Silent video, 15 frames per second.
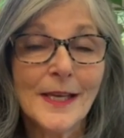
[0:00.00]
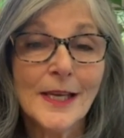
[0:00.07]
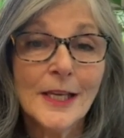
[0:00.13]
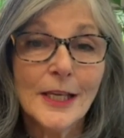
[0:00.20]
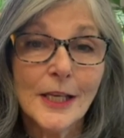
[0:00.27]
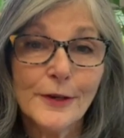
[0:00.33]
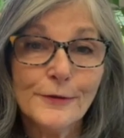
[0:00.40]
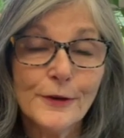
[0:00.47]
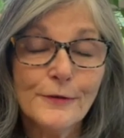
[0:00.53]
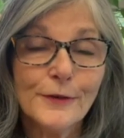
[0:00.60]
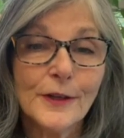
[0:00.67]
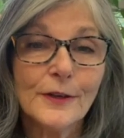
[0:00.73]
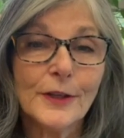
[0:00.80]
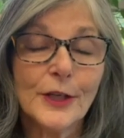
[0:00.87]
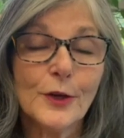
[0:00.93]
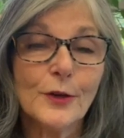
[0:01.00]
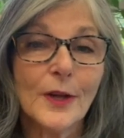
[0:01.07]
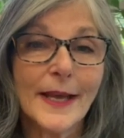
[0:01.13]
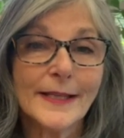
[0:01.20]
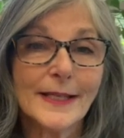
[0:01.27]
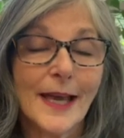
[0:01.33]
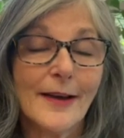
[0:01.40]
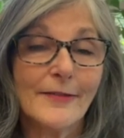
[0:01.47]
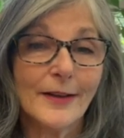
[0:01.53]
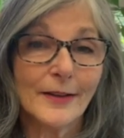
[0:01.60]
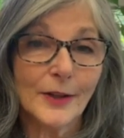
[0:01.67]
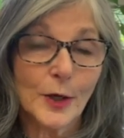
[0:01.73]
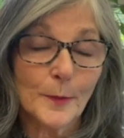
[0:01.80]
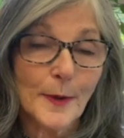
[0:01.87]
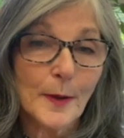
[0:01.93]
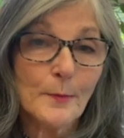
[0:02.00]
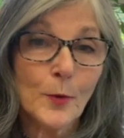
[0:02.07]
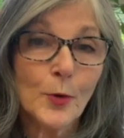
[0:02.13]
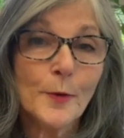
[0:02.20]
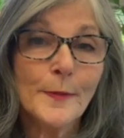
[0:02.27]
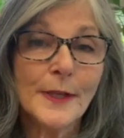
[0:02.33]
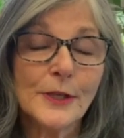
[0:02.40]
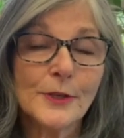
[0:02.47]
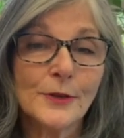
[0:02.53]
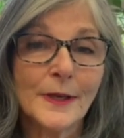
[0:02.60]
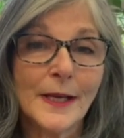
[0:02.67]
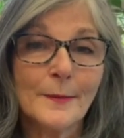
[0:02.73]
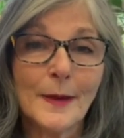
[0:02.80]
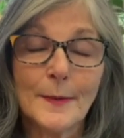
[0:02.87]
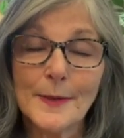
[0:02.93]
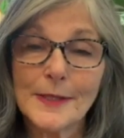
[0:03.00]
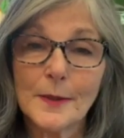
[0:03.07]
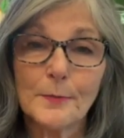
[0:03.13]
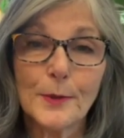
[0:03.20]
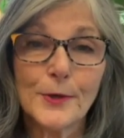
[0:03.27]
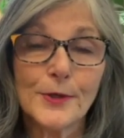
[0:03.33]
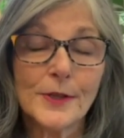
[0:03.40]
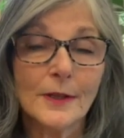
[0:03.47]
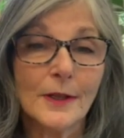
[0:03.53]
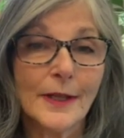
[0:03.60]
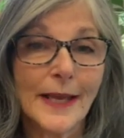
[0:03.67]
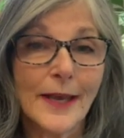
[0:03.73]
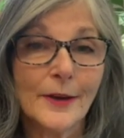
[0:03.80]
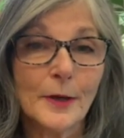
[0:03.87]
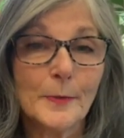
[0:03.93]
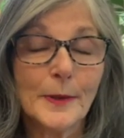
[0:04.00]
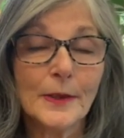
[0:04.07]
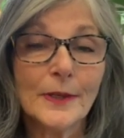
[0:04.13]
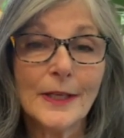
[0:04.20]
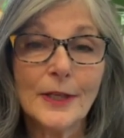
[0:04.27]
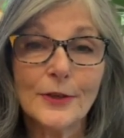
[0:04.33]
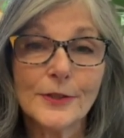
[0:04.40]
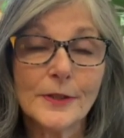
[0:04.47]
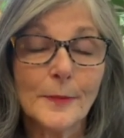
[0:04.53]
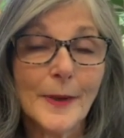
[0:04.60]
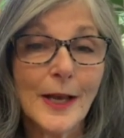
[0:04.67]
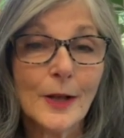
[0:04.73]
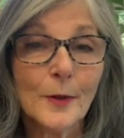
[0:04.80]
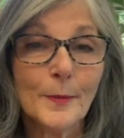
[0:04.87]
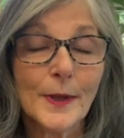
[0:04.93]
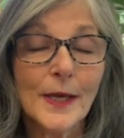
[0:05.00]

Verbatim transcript: If you feel that you'd like to have a little bit more mentoring, maybe some personal accountability or some help,